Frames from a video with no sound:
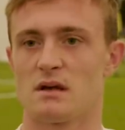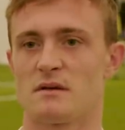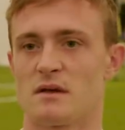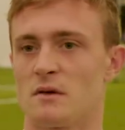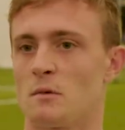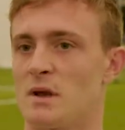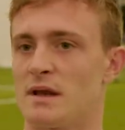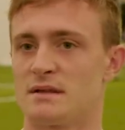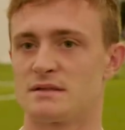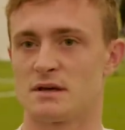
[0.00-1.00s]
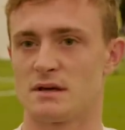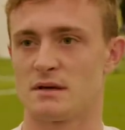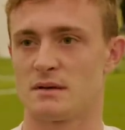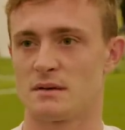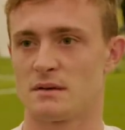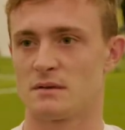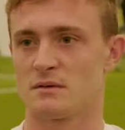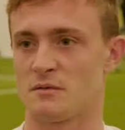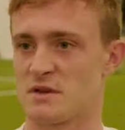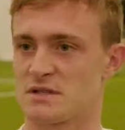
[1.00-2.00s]
you're willing to
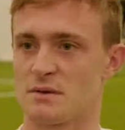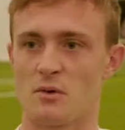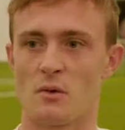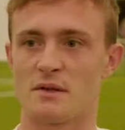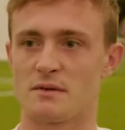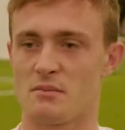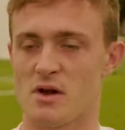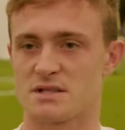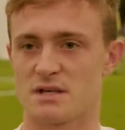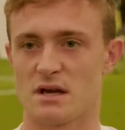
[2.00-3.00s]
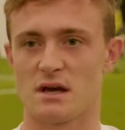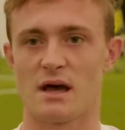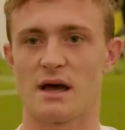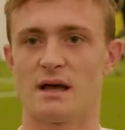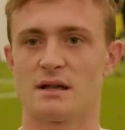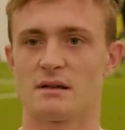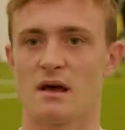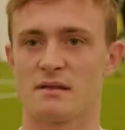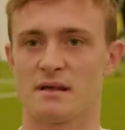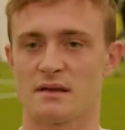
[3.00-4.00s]
risk the ball under pressure, and
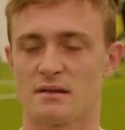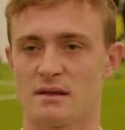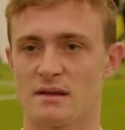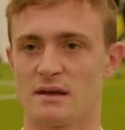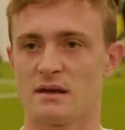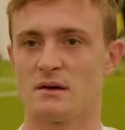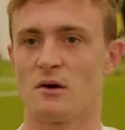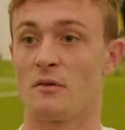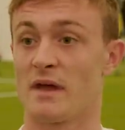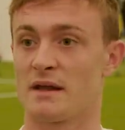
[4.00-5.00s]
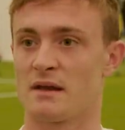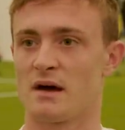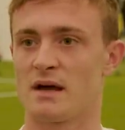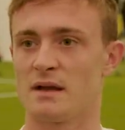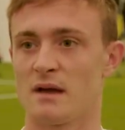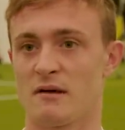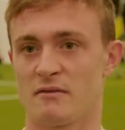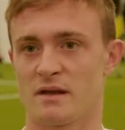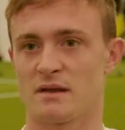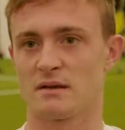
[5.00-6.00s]
I think that on that night, I
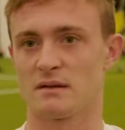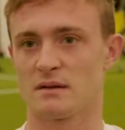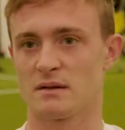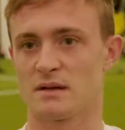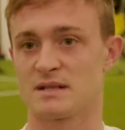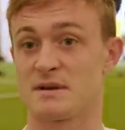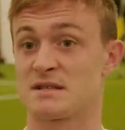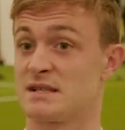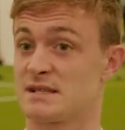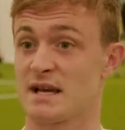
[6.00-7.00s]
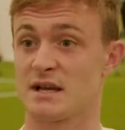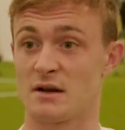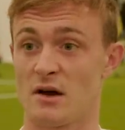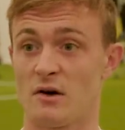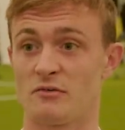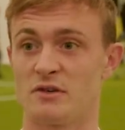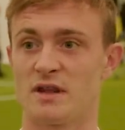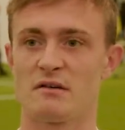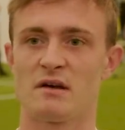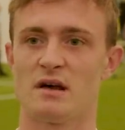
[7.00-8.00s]
think especially second half, you
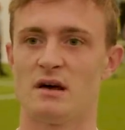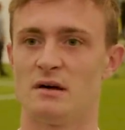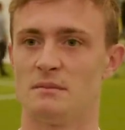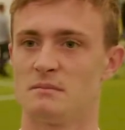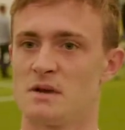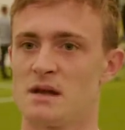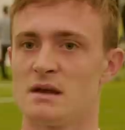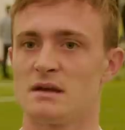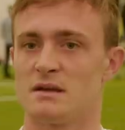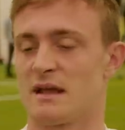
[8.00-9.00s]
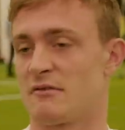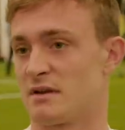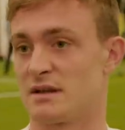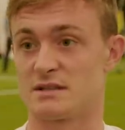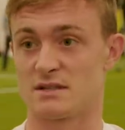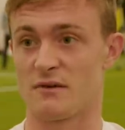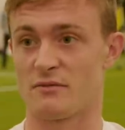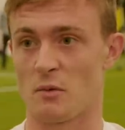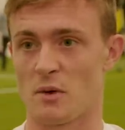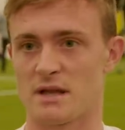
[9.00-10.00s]
definitely
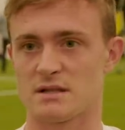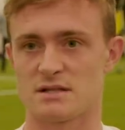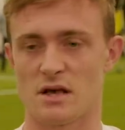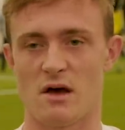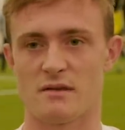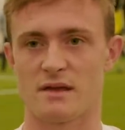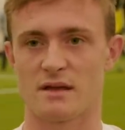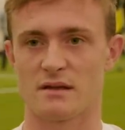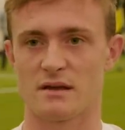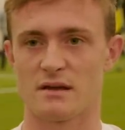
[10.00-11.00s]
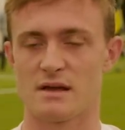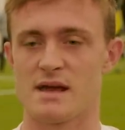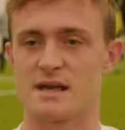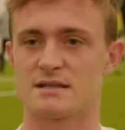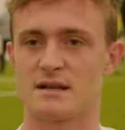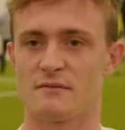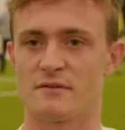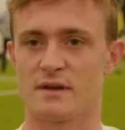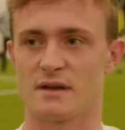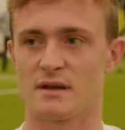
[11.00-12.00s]
deserved the win. So I think that it's
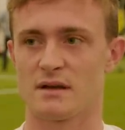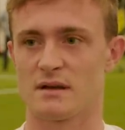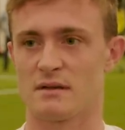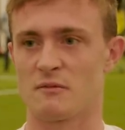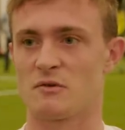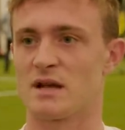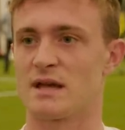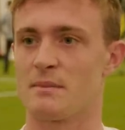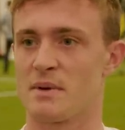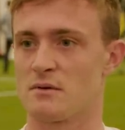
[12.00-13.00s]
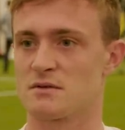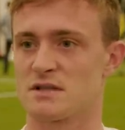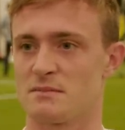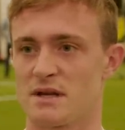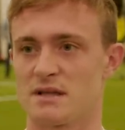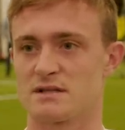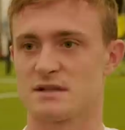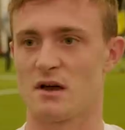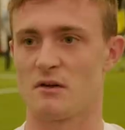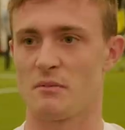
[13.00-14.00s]
something that really appeals to me, the
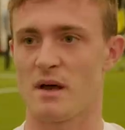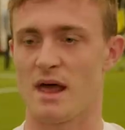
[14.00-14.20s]
style of